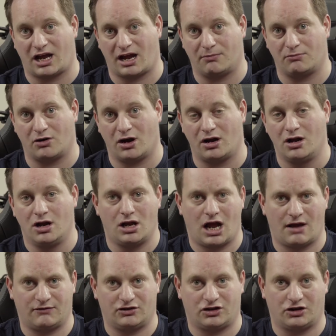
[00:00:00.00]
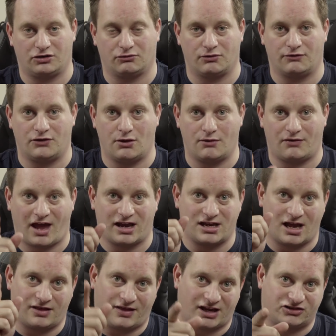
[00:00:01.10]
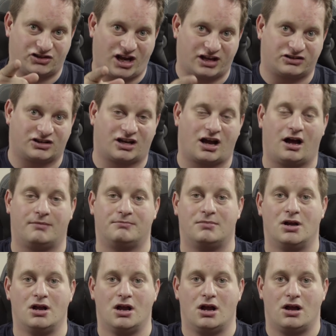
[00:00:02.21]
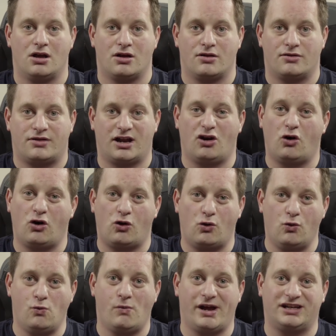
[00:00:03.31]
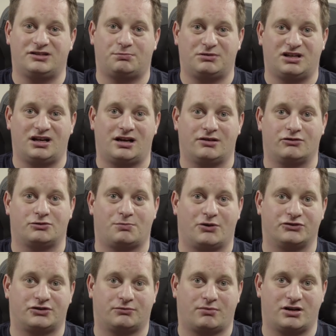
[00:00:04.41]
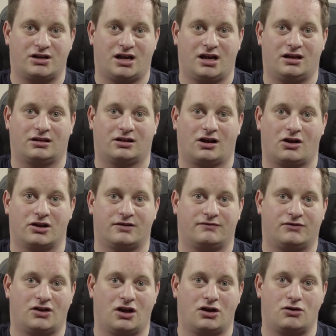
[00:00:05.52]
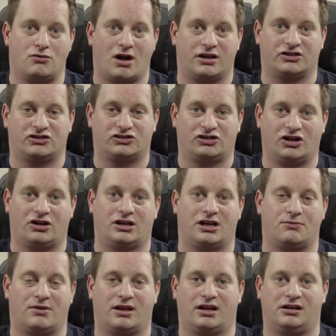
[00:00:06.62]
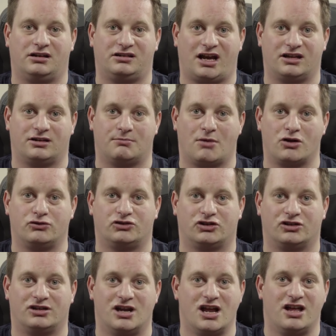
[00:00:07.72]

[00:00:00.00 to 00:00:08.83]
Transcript: camera, haven't done a review of that yet, that's yet to come. They're not always particularly responsive when you hit the live view, and there's certainly when they detect the motion,